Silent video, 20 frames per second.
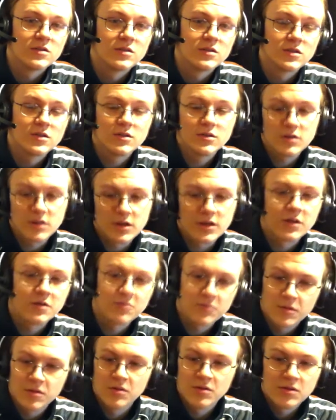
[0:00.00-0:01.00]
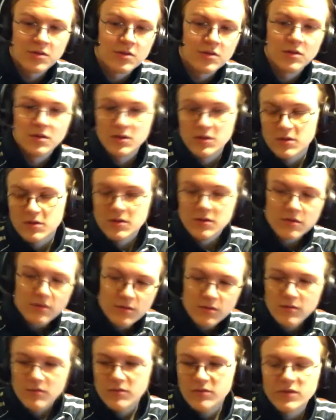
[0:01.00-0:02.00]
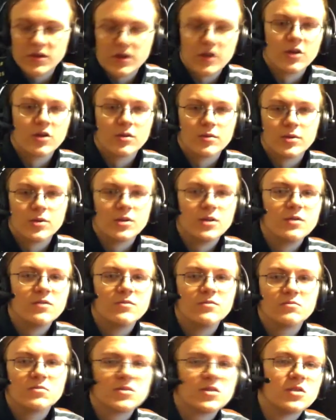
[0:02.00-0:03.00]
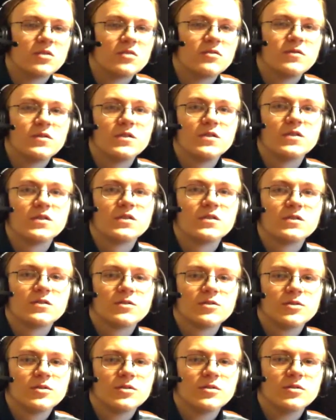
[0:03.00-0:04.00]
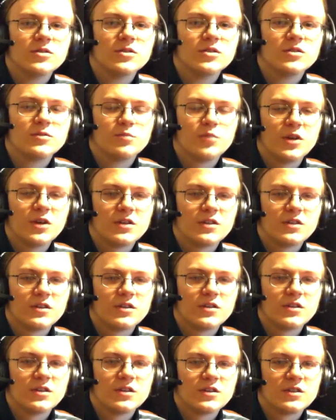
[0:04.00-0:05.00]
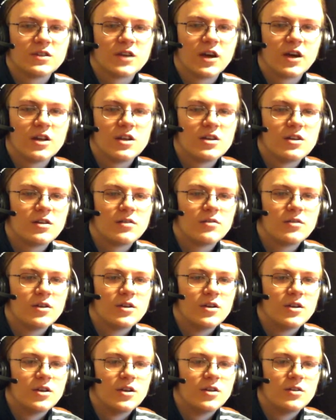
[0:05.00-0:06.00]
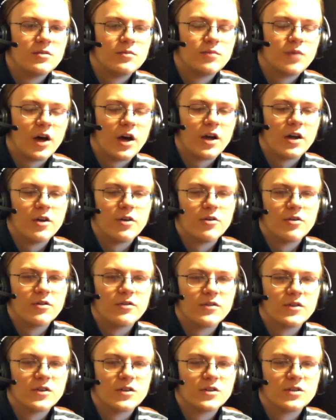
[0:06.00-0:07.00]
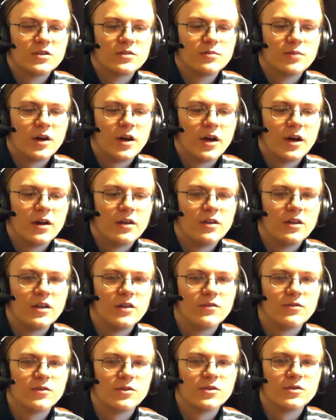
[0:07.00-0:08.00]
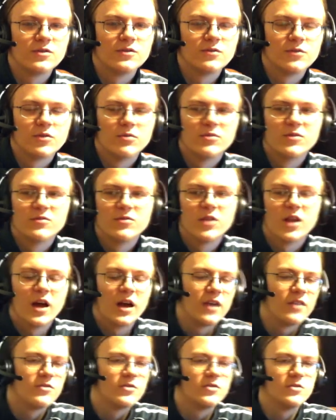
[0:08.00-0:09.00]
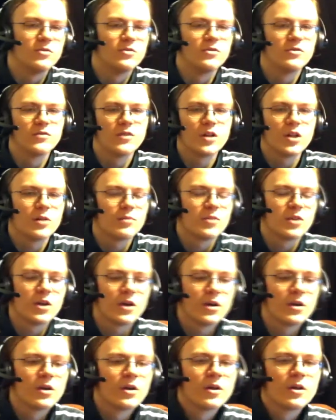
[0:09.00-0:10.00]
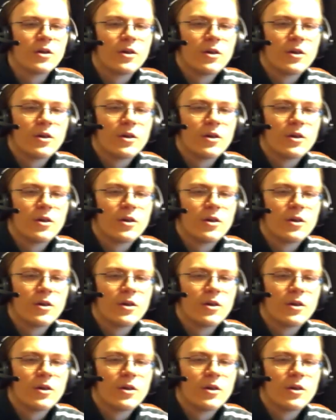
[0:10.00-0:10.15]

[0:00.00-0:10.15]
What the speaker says: So, yeah, vaguer point. So, physics is basically decided it by a universe, by the first form of life to develop there.